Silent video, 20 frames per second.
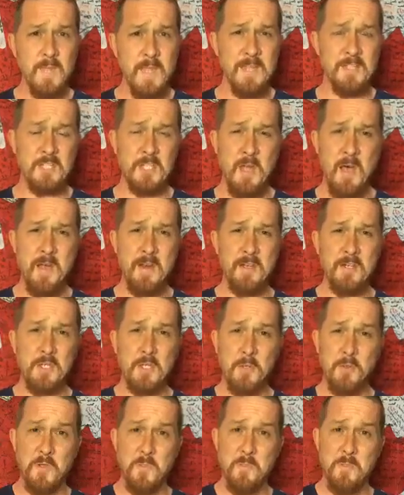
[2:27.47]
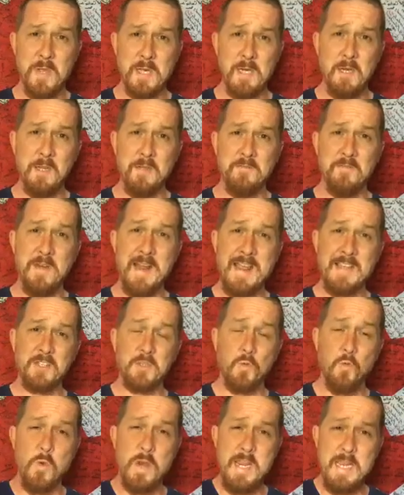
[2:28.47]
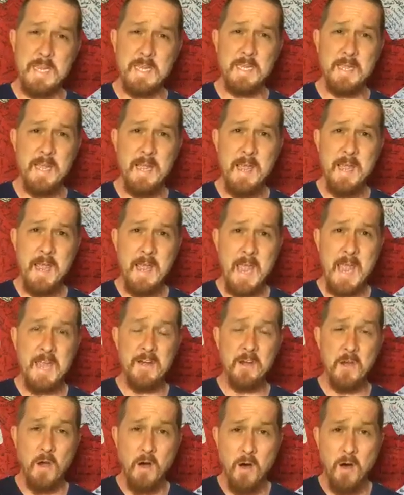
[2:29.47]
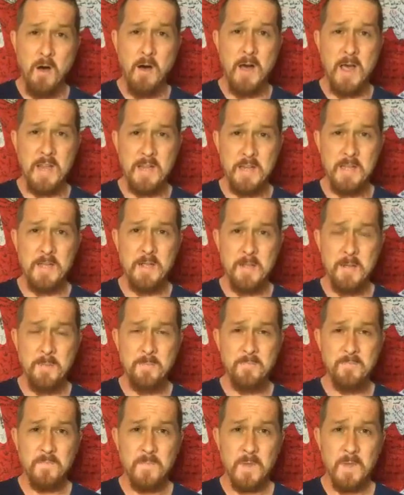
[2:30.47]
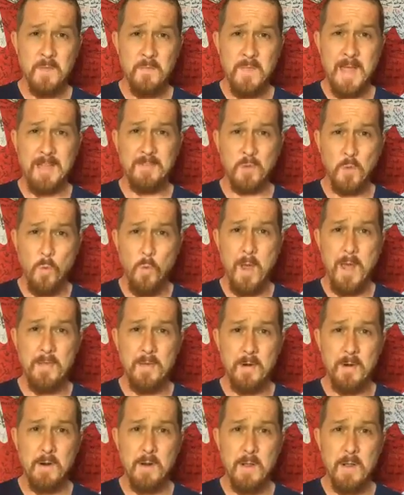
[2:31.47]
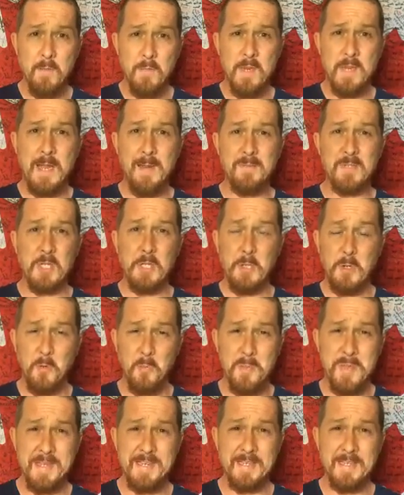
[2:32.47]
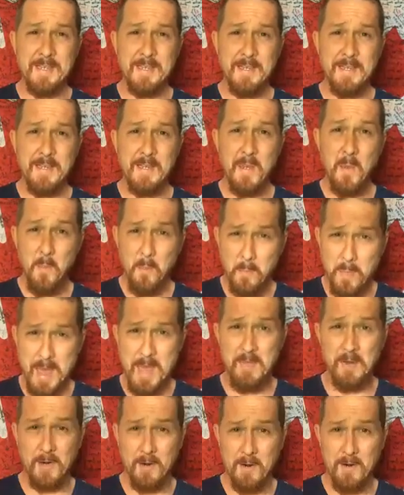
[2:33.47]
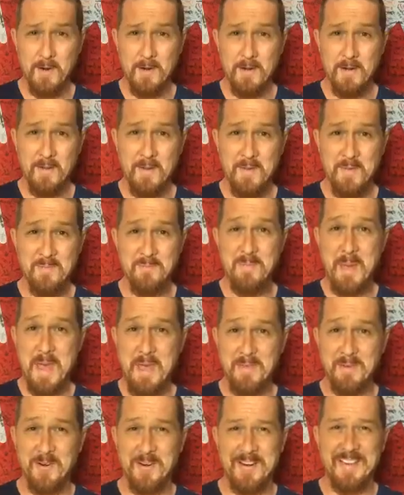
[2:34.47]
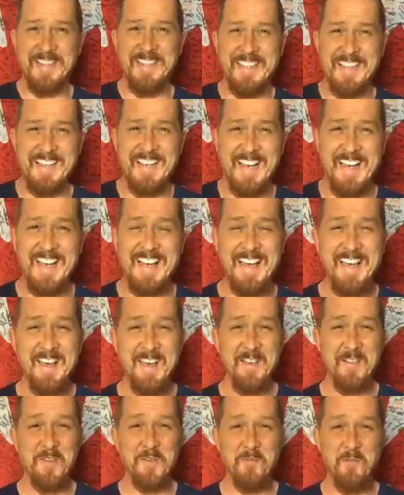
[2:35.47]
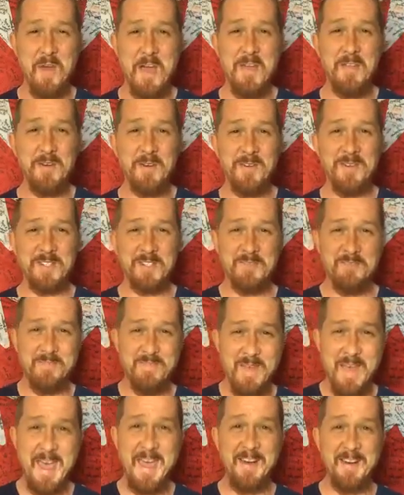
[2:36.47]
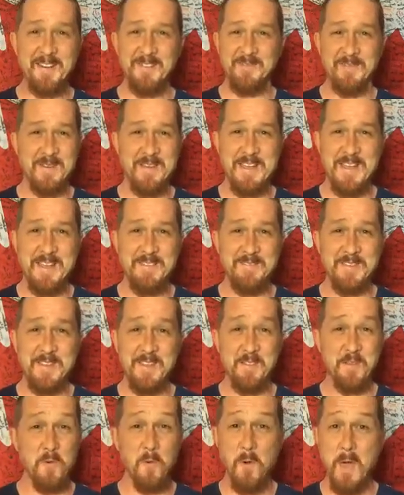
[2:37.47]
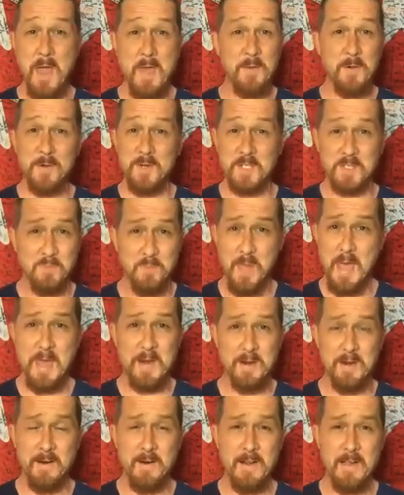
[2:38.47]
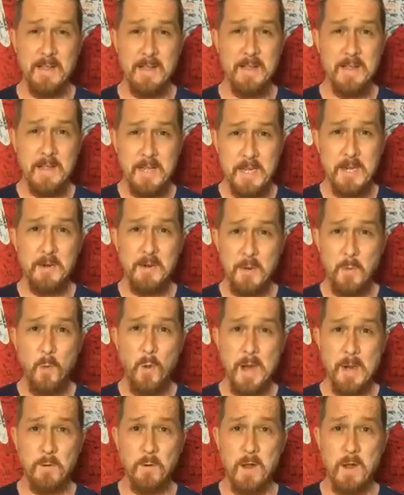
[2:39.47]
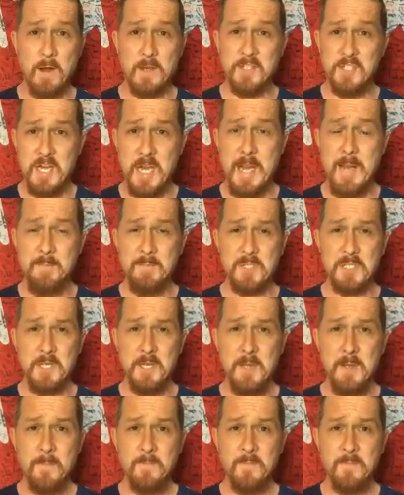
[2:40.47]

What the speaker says: It's not until the middle of next week and on that the weather becomes a little bit better. The weather is better, baby. The weather is better here in White Rock. James,